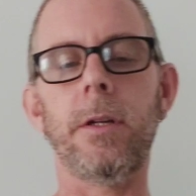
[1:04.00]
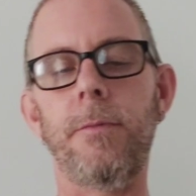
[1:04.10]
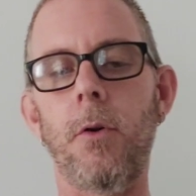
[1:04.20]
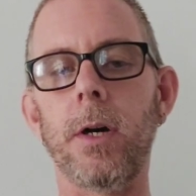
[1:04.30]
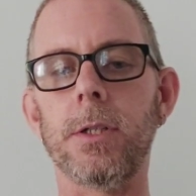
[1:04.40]

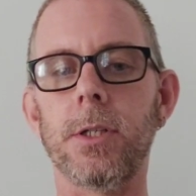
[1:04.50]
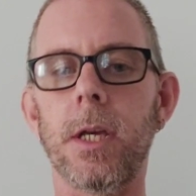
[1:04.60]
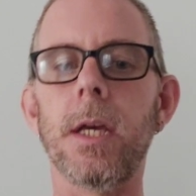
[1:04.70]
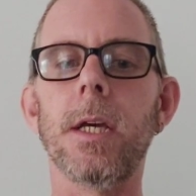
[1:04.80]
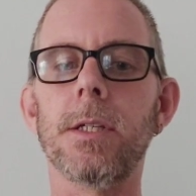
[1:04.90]
device
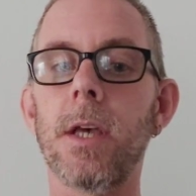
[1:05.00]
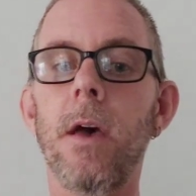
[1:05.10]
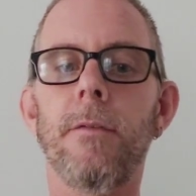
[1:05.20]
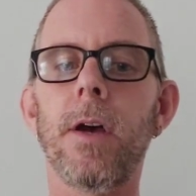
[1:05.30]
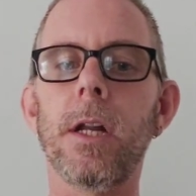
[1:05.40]
is
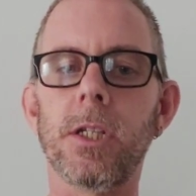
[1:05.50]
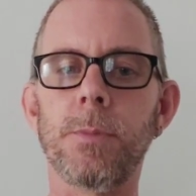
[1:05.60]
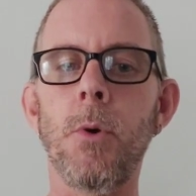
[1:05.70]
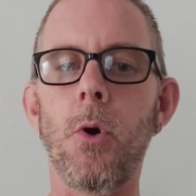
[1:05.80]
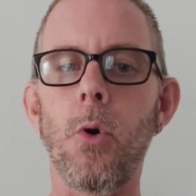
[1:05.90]
fairly
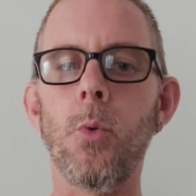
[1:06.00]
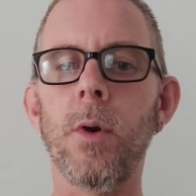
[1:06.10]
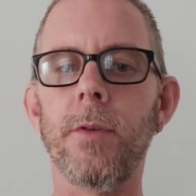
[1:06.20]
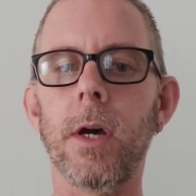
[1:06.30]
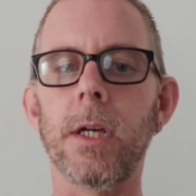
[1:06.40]
small
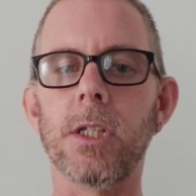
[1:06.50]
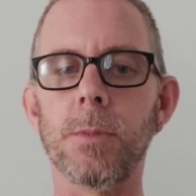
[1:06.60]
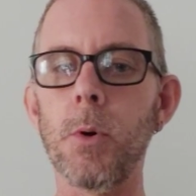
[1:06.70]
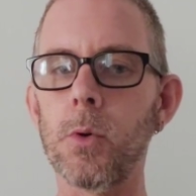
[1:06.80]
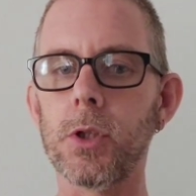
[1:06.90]
with a
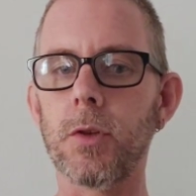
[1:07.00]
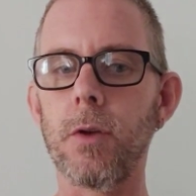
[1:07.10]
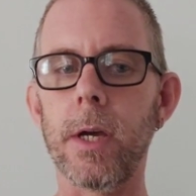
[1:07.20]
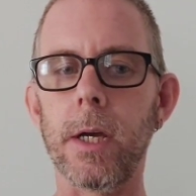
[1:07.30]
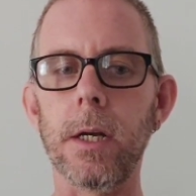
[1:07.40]
small
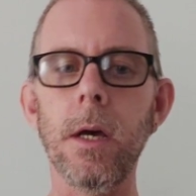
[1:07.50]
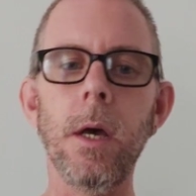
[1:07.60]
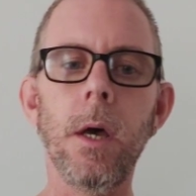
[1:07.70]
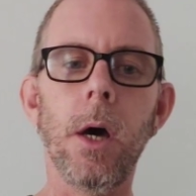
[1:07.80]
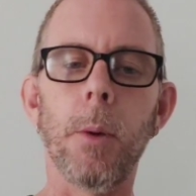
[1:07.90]
screen,
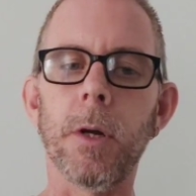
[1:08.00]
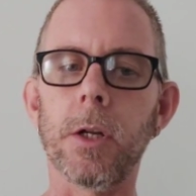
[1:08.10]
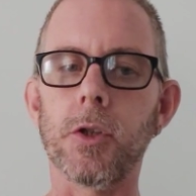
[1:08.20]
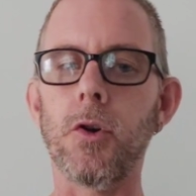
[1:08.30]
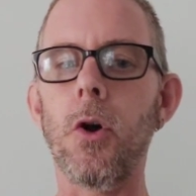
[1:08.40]
I'm
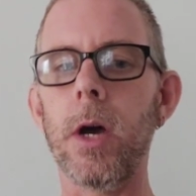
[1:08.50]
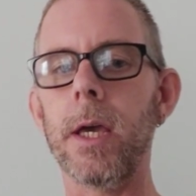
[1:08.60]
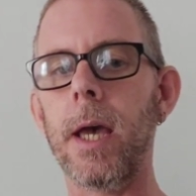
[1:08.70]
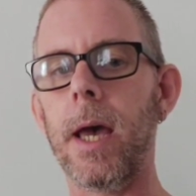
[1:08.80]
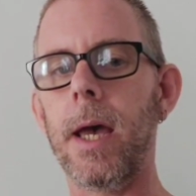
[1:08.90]
going to try
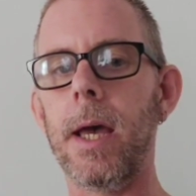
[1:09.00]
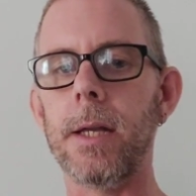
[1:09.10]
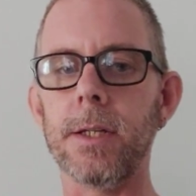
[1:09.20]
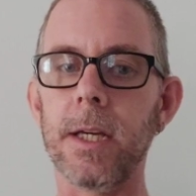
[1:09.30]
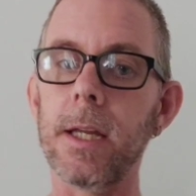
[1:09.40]

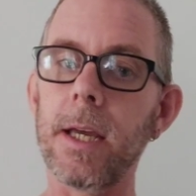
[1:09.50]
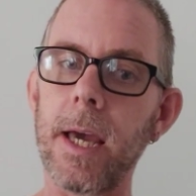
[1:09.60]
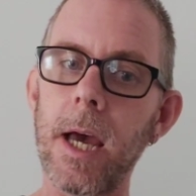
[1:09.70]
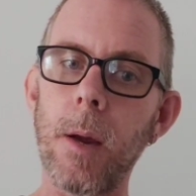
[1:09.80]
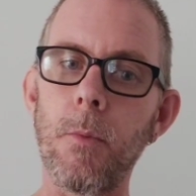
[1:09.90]
and get the
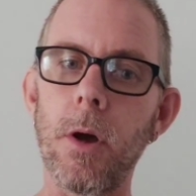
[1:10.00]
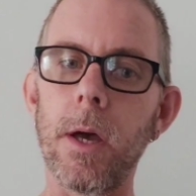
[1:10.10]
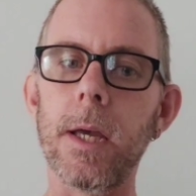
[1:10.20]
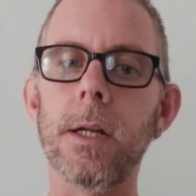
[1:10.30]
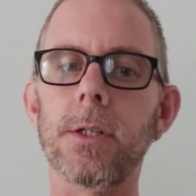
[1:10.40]

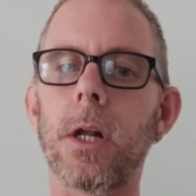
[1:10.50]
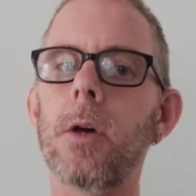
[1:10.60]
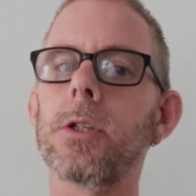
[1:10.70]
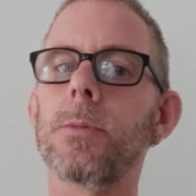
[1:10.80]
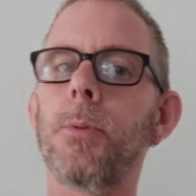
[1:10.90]
camera in as
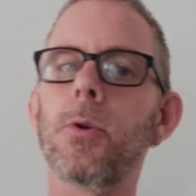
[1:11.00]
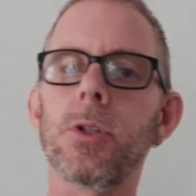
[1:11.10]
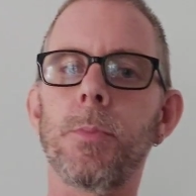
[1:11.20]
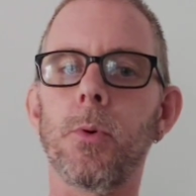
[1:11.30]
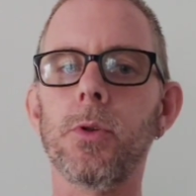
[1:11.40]
close as
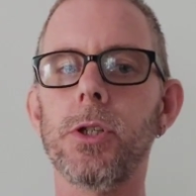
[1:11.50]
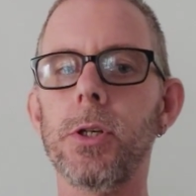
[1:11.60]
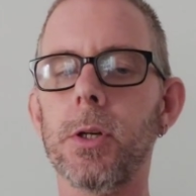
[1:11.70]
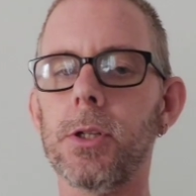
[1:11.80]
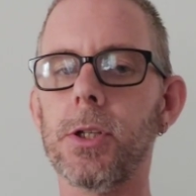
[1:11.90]
possible so
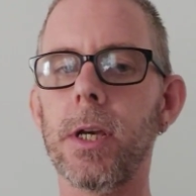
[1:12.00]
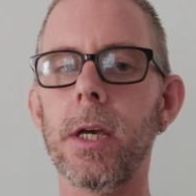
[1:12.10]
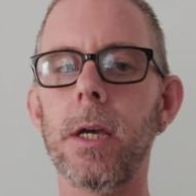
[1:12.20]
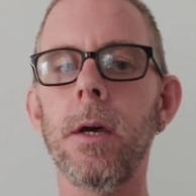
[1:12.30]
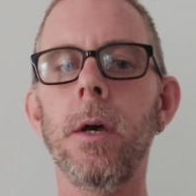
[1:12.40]
you can
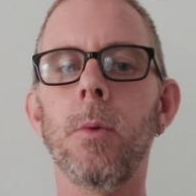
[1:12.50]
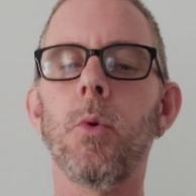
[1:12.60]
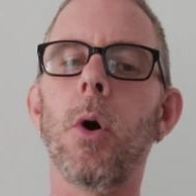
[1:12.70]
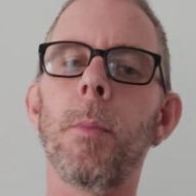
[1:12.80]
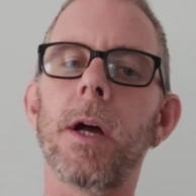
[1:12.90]
see
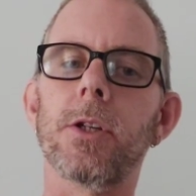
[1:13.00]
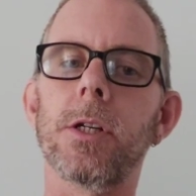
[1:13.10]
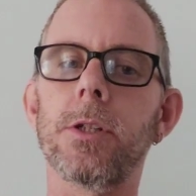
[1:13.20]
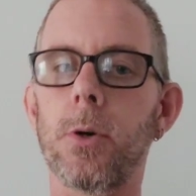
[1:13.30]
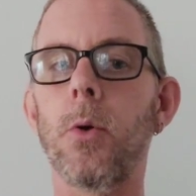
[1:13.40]
what I'm
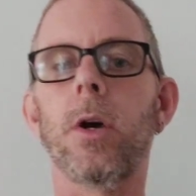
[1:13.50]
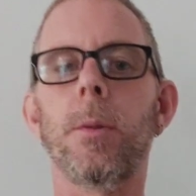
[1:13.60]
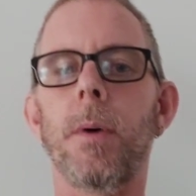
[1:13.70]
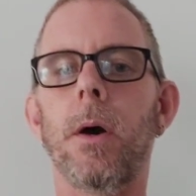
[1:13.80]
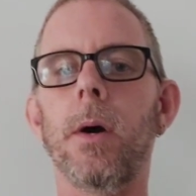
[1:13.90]
actually talking
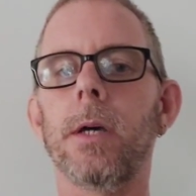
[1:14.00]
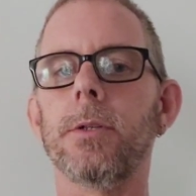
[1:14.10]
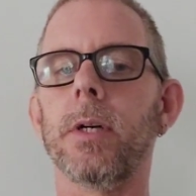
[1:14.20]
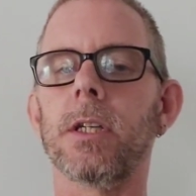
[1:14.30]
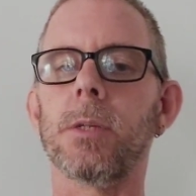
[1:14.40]
about as
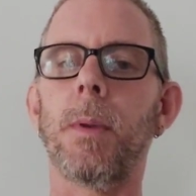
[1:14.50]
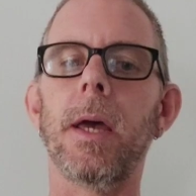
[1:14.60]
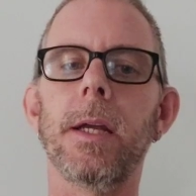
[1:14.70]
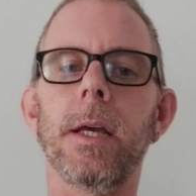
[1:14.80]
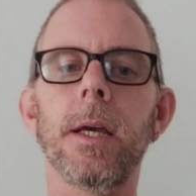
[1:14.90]
I
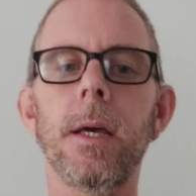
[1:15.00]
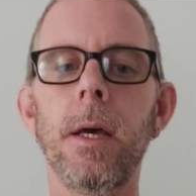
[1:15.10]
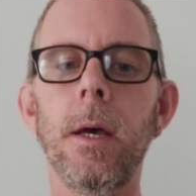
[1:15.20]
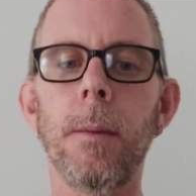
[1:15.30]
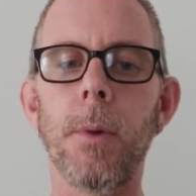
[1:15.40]
explain it.
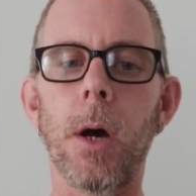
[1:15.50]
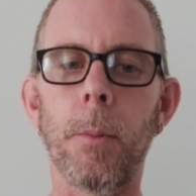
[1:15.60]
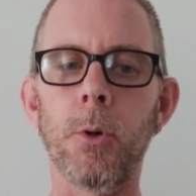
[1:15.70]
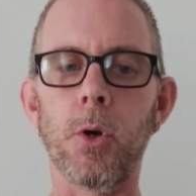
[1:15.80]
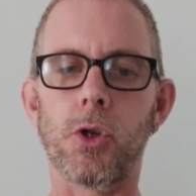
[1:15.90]
But
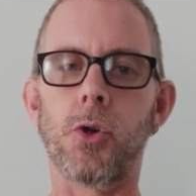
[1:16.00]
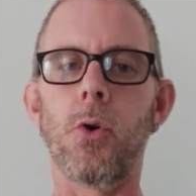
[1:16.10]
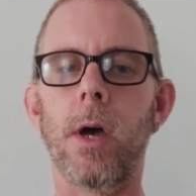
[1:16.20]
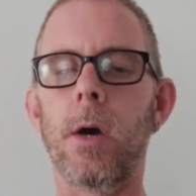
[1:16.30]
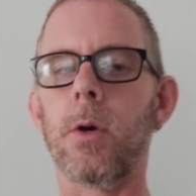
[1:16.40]
I'm not
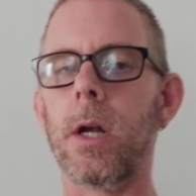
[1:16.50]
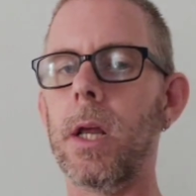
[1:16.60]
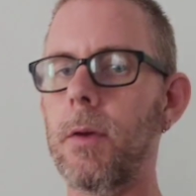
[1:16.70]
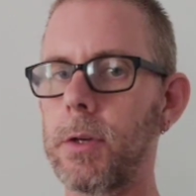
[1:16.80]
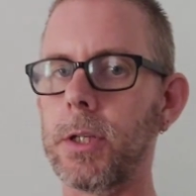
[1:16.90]
sure how
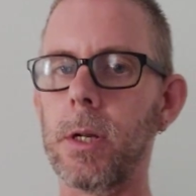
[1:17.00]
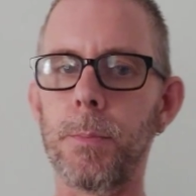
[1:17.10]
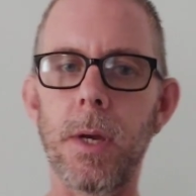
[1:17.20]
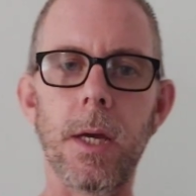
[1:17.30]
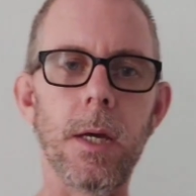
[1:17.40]
clear it's going to
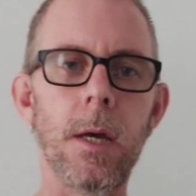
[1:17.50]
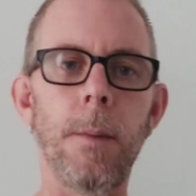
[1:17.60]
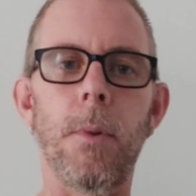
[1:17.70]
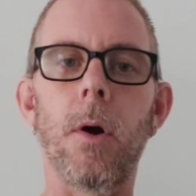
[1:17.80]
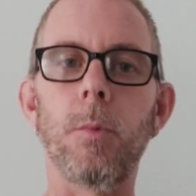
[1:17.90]
be,
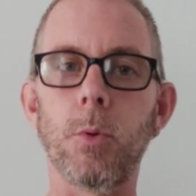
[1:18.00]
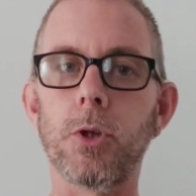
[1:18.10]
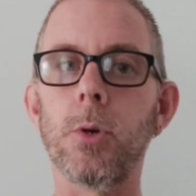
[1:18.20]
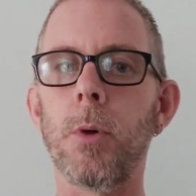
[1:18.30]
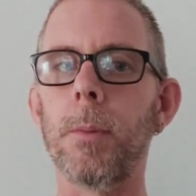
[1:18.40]
but I will
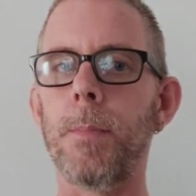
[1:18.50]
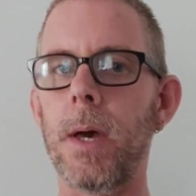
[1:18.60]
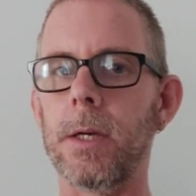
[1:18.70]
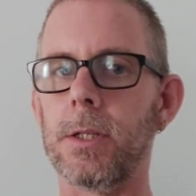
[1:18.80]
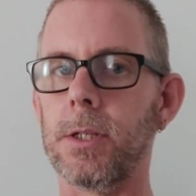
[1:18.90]
do my
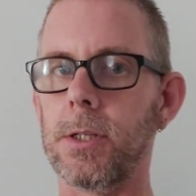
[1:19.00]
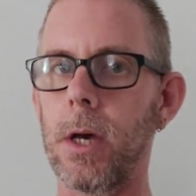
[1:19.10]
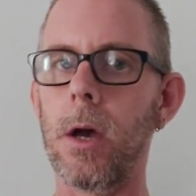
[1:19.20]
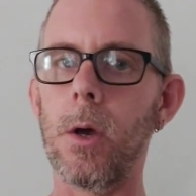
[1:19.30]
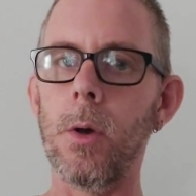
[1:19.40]
best.
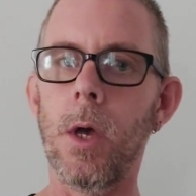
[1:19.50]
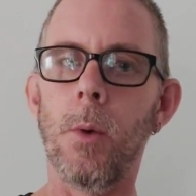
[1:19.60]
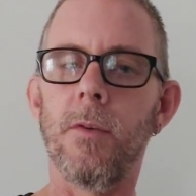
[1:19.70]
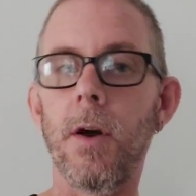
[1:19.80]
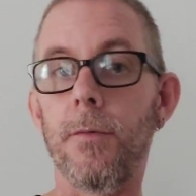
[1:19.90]
So
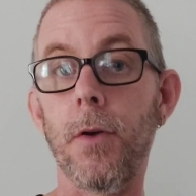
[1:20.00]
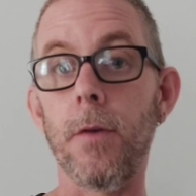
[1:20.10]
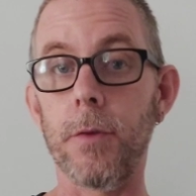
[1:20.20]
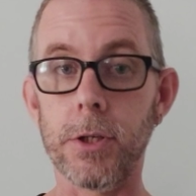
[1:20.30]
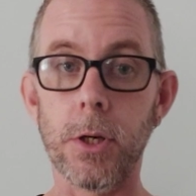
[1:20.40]
without
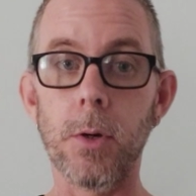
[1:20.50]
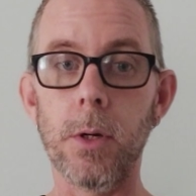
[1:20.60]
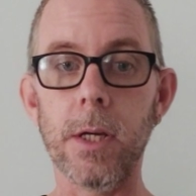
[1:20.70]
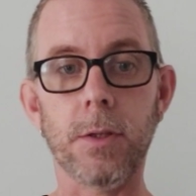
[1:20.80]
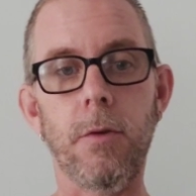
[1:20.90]
further ado,
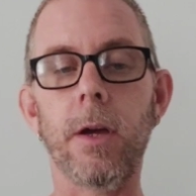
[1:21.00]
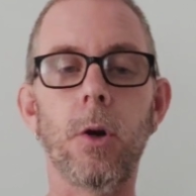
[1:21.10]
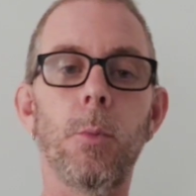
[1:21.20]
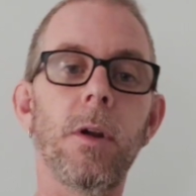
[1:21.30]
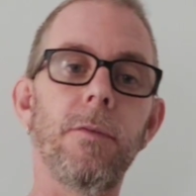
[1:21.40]
let's crack
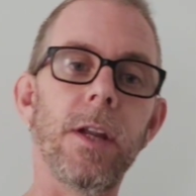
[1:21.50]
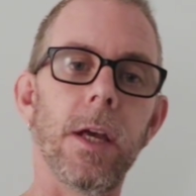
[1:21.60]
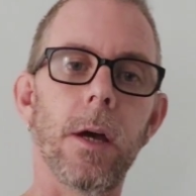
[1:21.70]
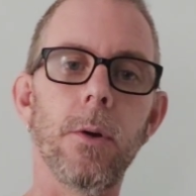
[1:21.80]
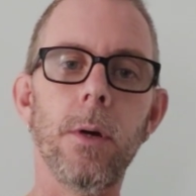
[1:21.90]
on with the
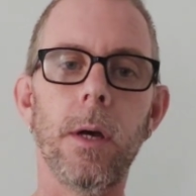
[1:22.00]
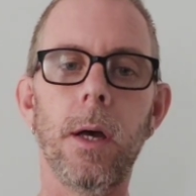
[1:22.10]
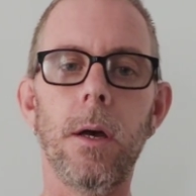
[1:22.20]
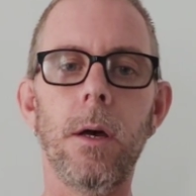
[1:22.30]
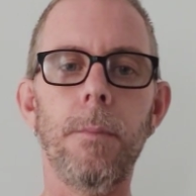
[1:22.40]
video
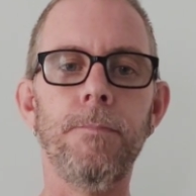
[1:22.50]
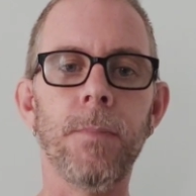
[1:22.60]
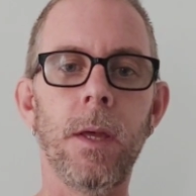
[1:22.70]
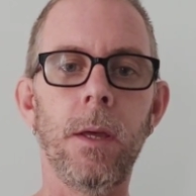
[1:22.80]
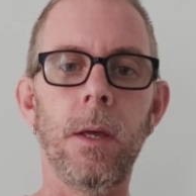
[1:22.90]

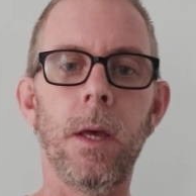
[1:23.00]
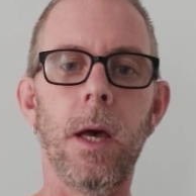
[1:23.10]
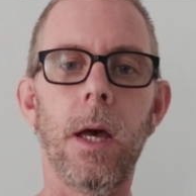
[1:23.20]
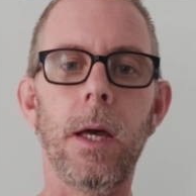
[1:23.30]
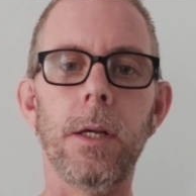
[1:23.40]

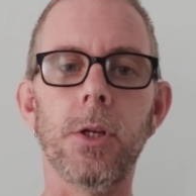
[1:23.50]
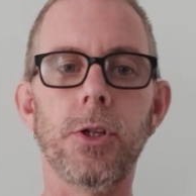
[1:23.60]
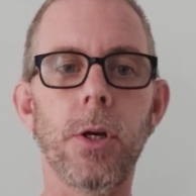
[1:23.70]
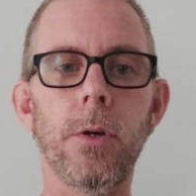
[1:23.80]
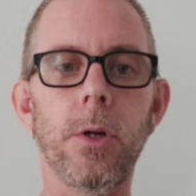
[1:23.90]
and
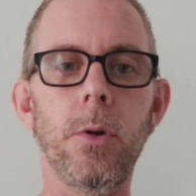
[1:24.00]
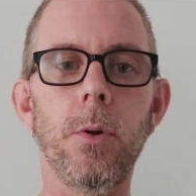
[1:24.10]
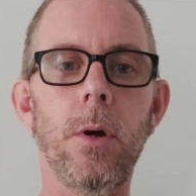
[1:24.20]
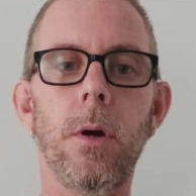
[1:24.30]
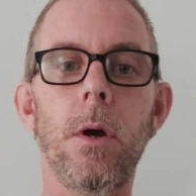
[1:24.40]
show
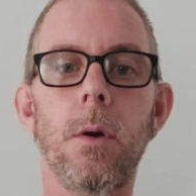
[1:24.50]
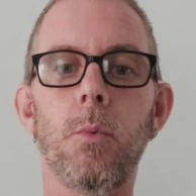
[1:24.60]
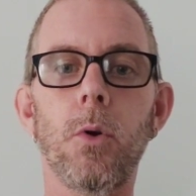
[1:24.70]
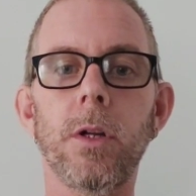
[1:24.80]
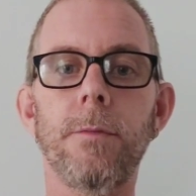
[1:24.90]
you
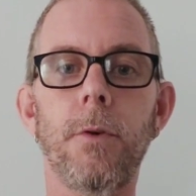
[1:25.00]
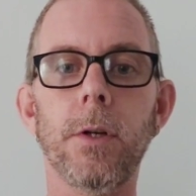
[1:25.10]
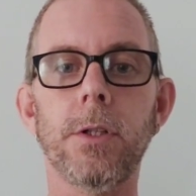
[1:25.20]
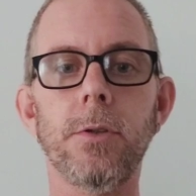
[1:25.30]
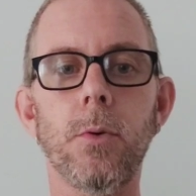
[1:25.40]
what the
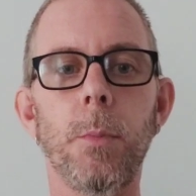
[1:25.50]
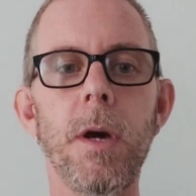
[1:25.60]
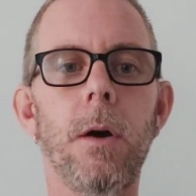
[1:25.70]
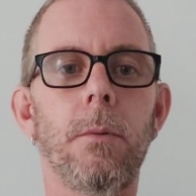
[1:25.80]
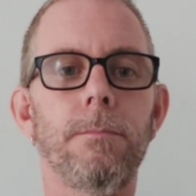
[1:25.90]
device is all
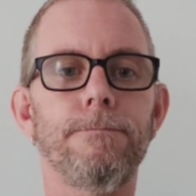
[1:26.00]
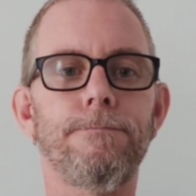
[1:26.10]
about.